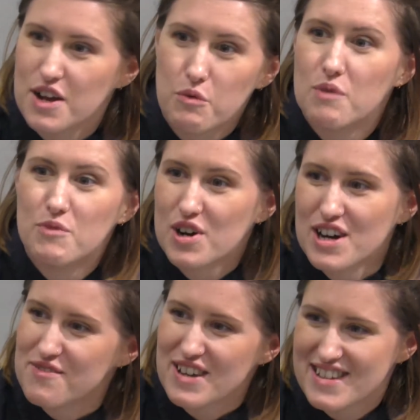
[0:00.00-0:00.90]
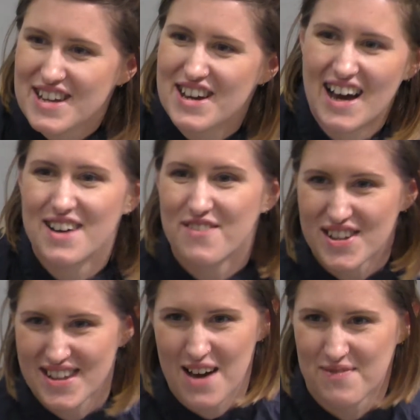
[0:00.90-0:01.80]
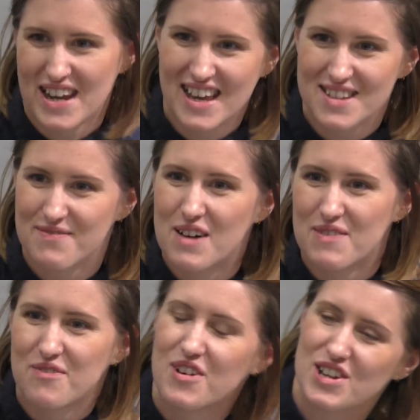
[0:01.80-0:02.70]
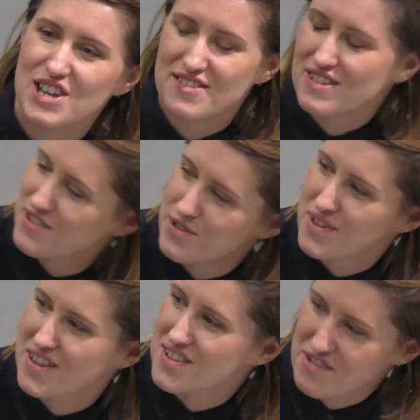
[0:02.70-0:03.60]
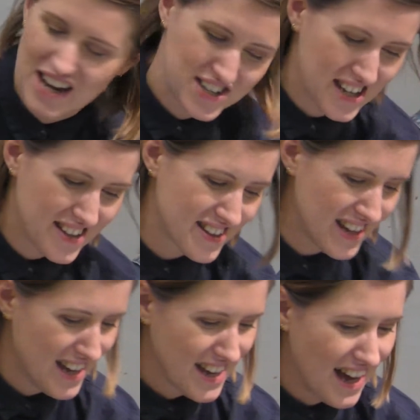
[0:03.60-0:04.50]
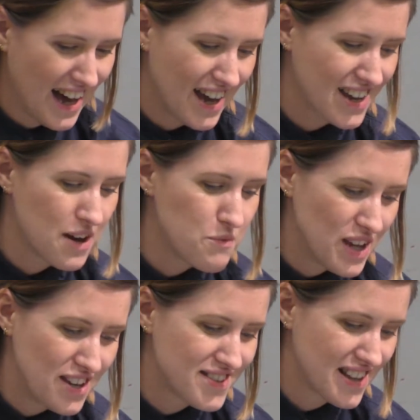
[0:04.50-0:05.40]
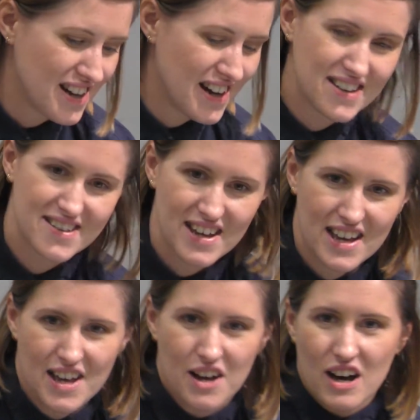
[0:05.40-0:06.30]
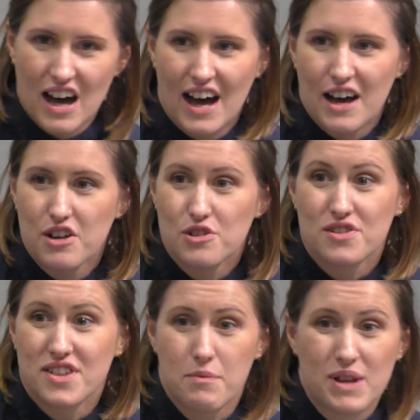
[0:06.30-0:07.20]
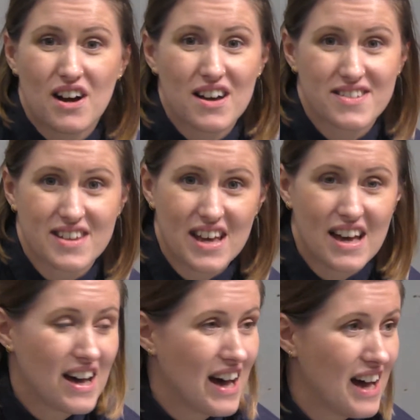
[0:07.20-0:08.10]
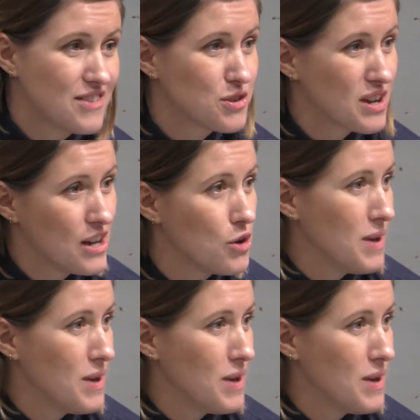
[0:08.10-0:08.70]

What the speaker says: What more can we do? And what's happening at the moment? What new tools and strategies can we utilise? It would also be nice to talk a little